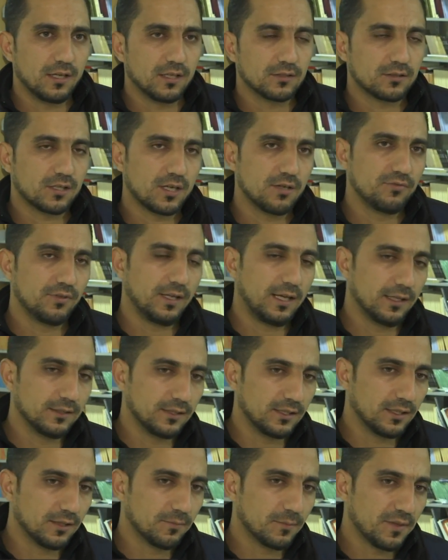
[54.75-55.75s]
We told them
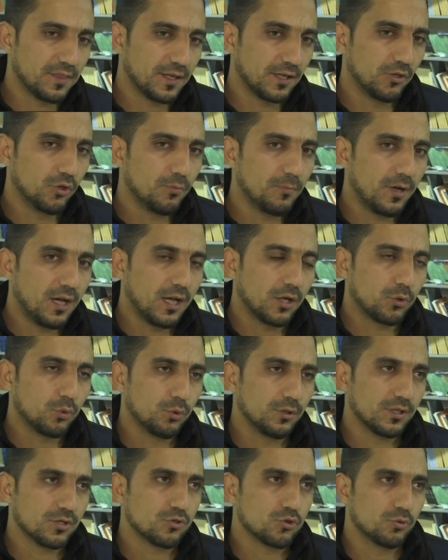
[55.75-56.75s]
about our favorite
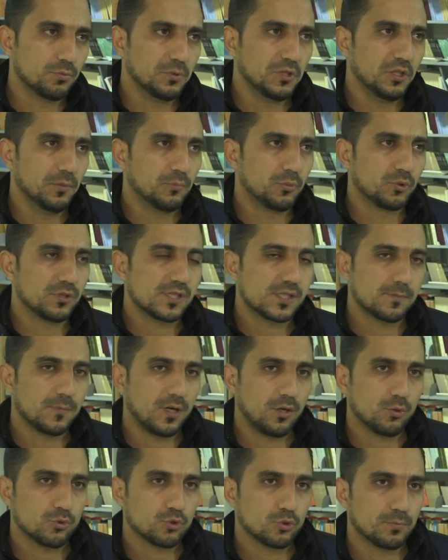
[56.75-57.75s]
books. We also
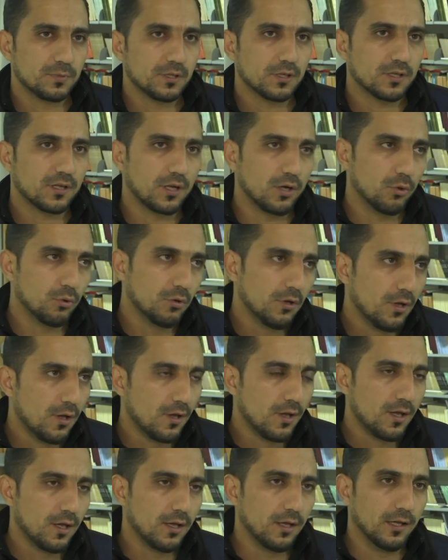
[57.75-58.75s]
told them about our famous
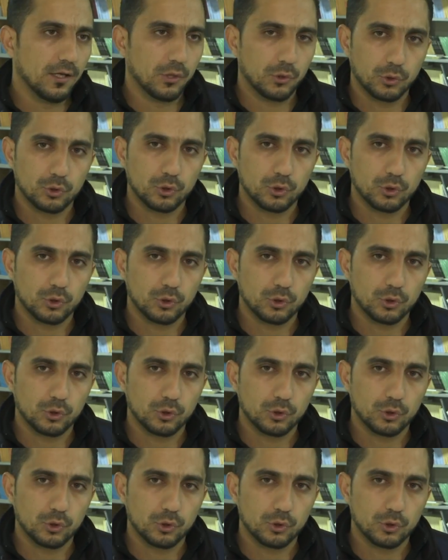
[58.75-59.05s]
traditional